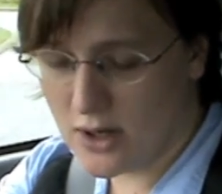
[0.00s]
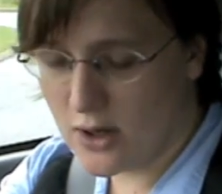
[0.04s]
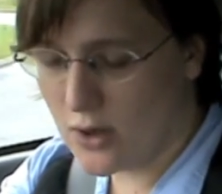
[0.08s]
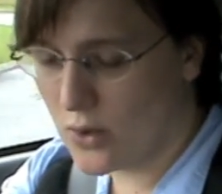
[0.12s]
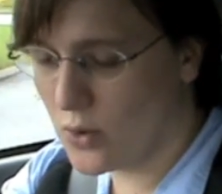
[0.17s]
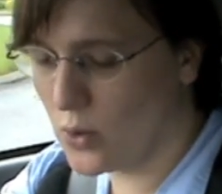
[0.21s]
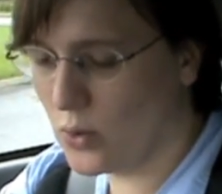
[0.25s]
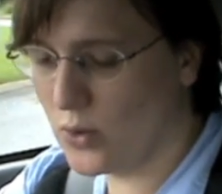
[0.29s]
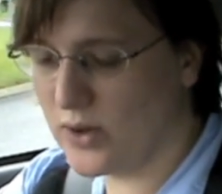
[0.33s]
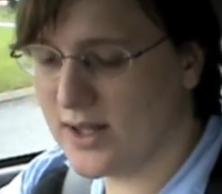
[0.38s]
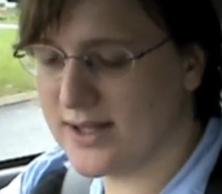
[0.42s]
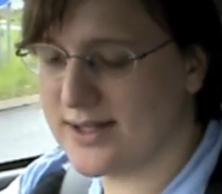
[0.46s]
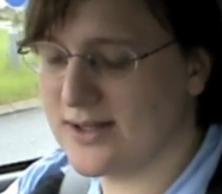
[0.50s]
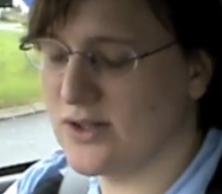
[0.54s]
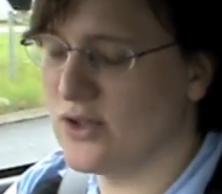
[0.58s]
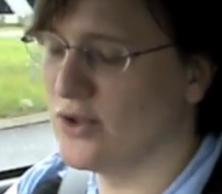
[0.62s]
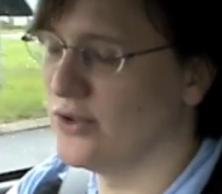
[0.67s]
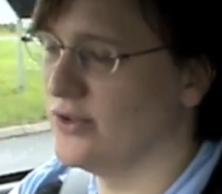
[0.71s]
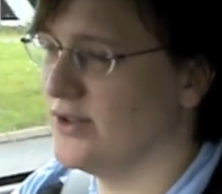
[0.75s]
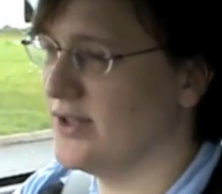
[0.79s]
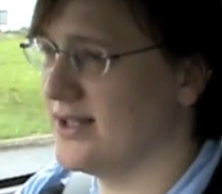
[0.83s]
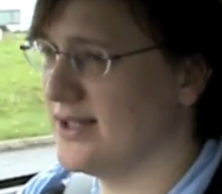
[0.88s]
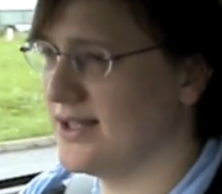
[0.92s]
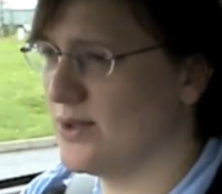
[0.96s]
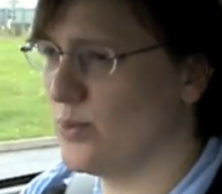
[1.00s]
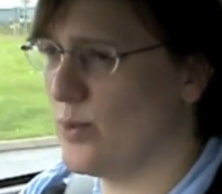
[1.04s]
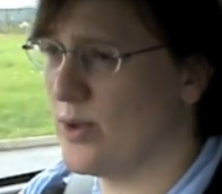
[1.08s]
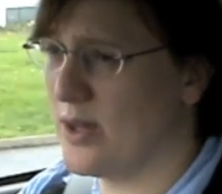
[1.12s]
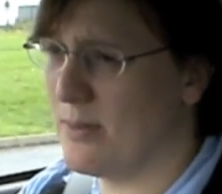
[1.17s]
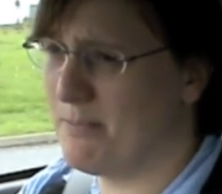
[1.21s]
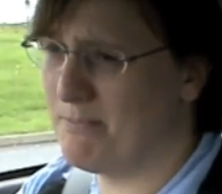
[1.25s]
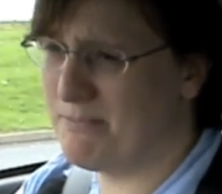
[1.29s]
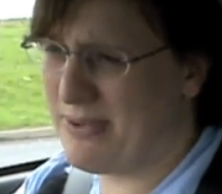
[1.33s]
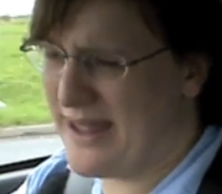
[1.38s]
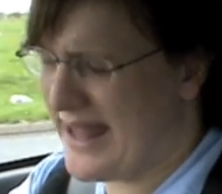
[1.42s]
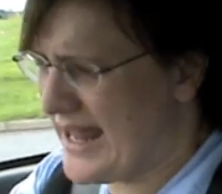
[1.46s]
All this nonsense with a
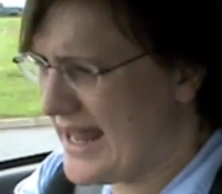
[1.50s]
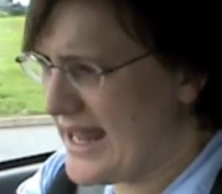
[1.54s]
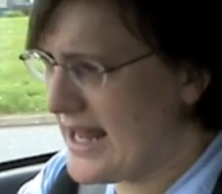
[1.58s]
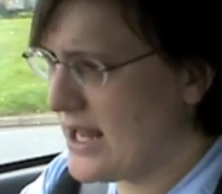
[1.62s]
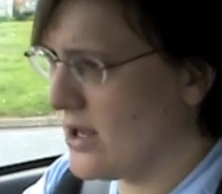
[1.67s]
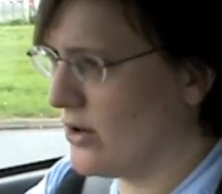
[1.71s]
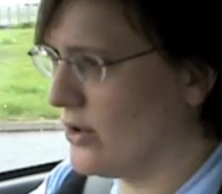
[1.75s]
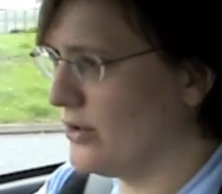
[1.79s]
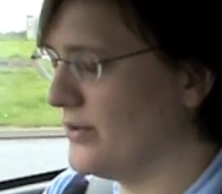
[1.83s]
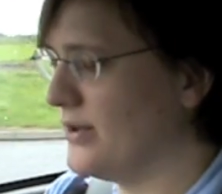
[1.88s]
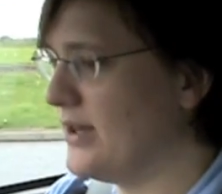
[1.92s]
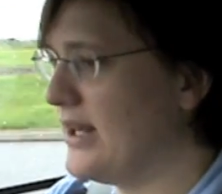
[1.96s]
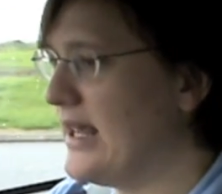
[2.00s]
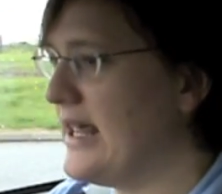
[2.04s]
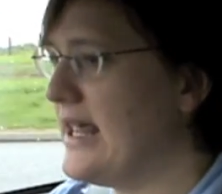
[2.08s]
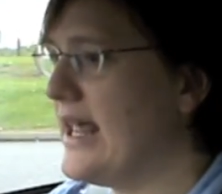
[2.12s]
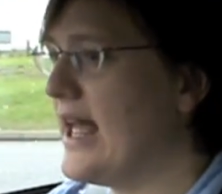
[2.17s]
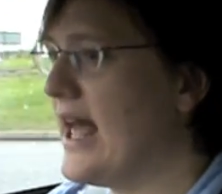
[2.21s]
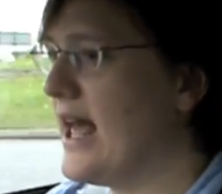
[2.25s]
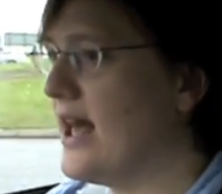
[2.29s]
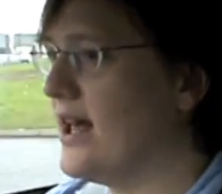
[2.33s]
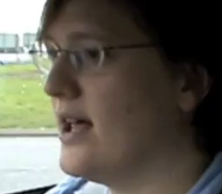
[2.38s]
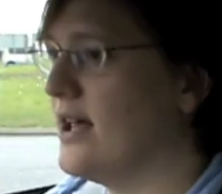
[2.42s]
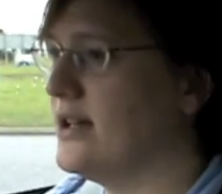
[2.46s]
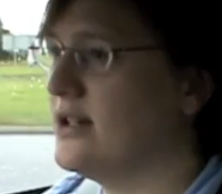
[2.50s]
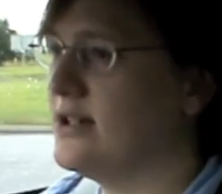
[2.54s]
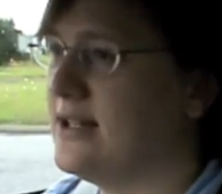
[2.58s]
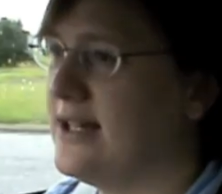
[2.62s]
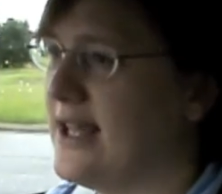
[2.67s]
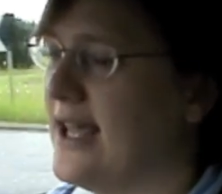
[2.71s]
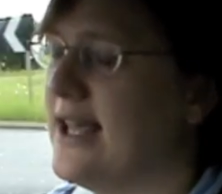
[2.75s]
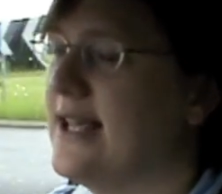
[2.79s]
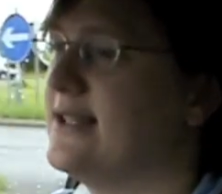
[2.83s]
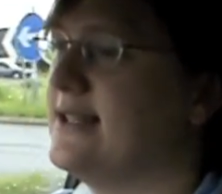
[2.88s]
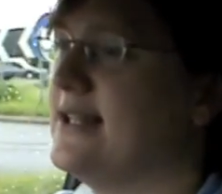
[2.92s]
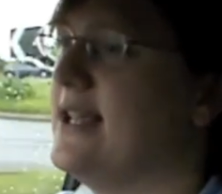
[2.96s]
B on the
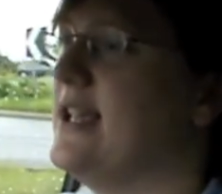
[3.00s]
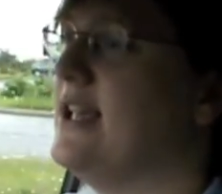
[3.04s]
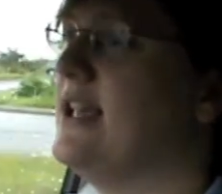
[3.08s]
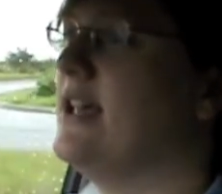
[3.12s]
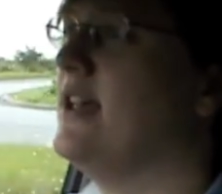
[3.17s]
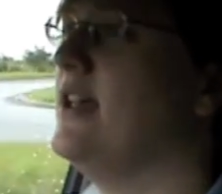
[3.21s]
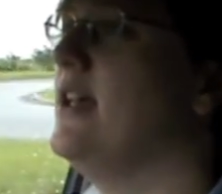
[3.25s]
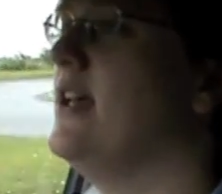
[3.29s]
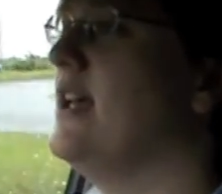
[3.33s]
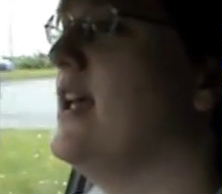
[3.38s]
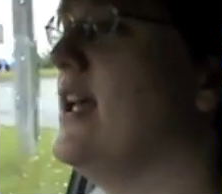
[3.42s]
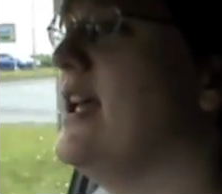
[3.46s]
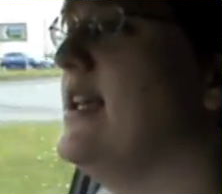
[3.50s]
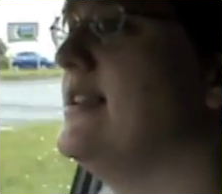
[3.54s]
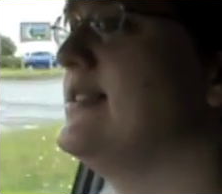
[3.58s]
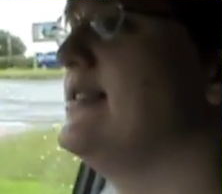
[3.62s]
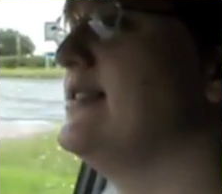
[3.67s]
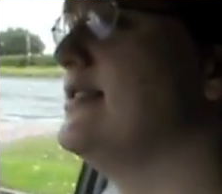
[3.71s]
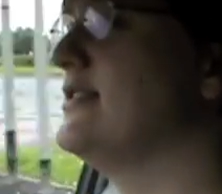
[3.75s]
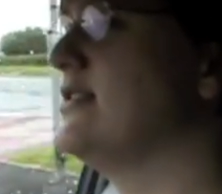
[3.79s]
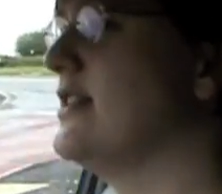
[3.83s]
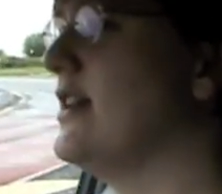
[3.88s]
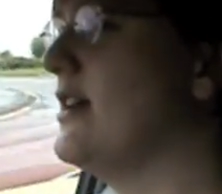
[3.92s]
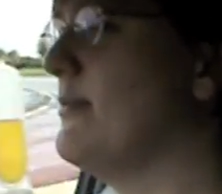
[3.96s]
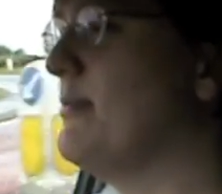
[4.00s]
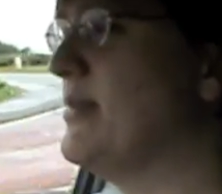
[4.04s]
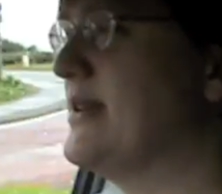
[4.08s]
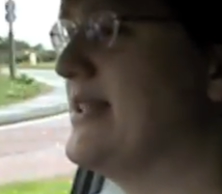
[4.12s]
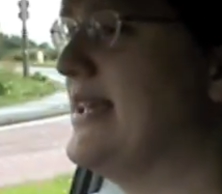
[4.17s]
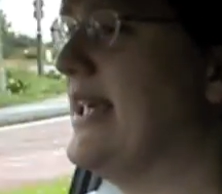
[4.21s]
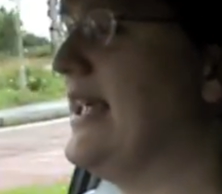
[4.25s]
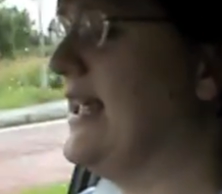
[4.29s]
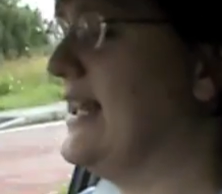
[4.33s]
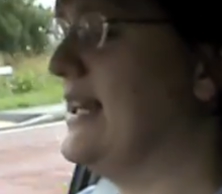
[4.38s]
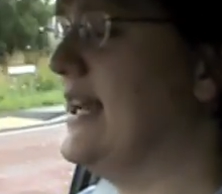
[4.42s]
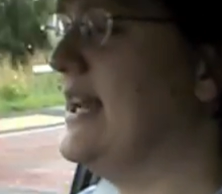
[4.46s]
gear stick isn't
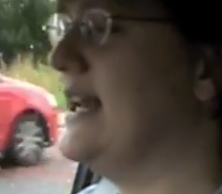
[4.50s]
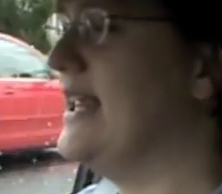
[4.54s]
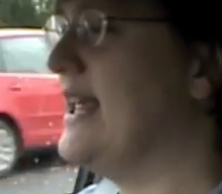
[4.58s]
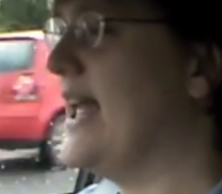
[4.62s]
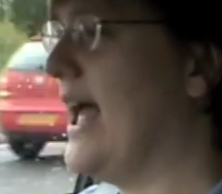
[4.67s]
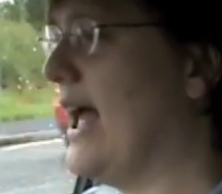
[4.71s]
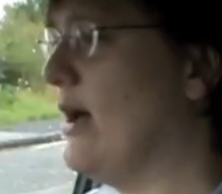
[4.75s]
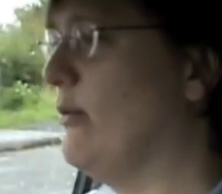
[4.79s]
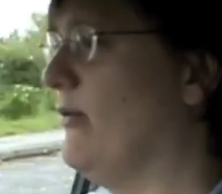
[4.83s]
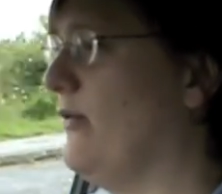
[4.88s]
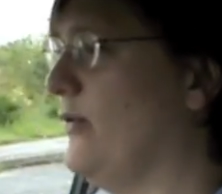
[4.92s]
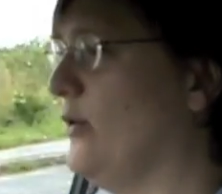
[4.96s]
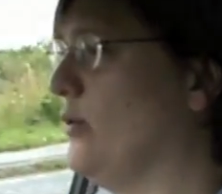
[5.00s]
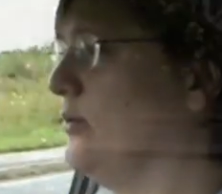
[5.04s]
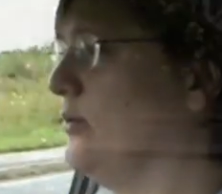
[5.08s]
particularly helpful.